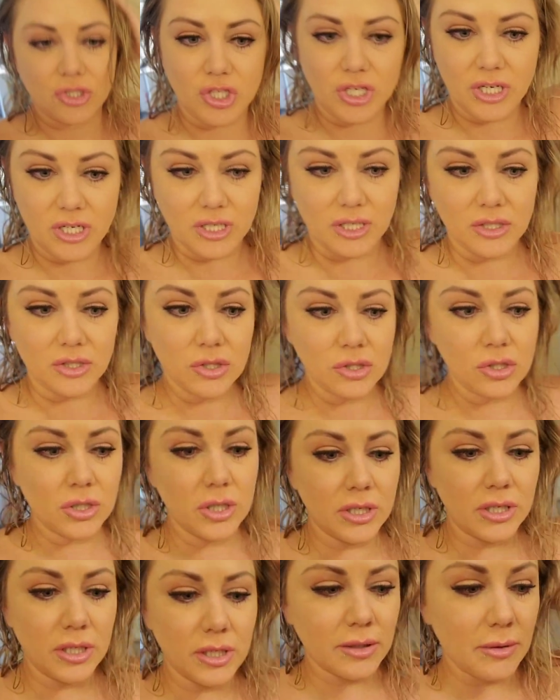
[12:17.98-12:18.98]
to change
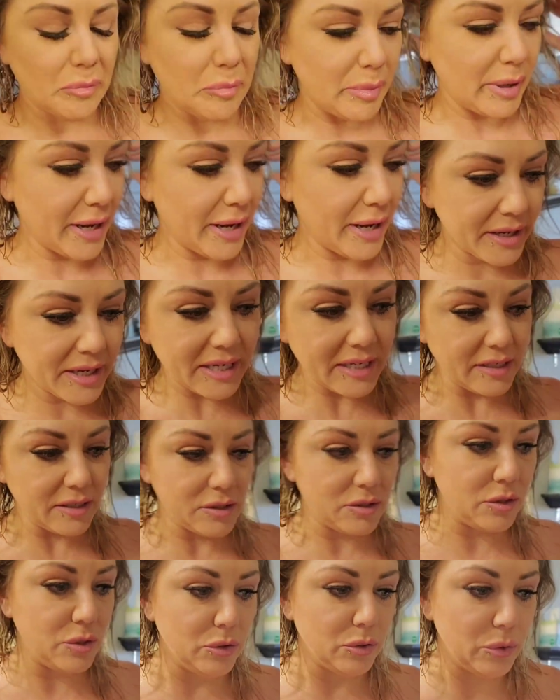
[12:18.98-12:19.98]
back
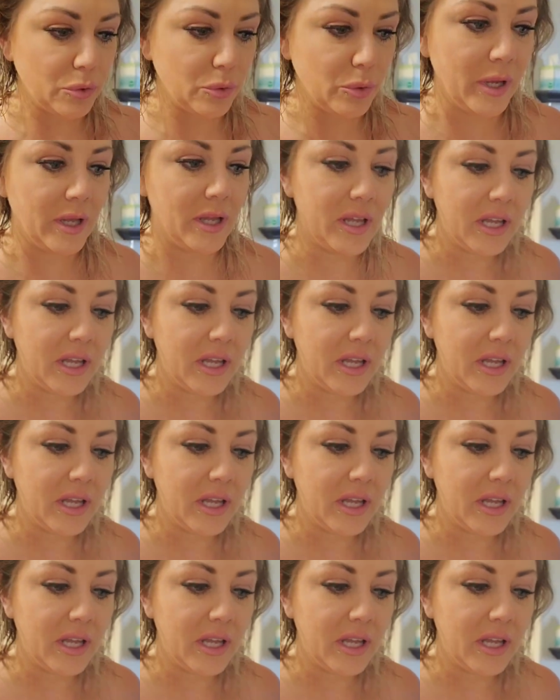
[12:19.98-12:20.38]
into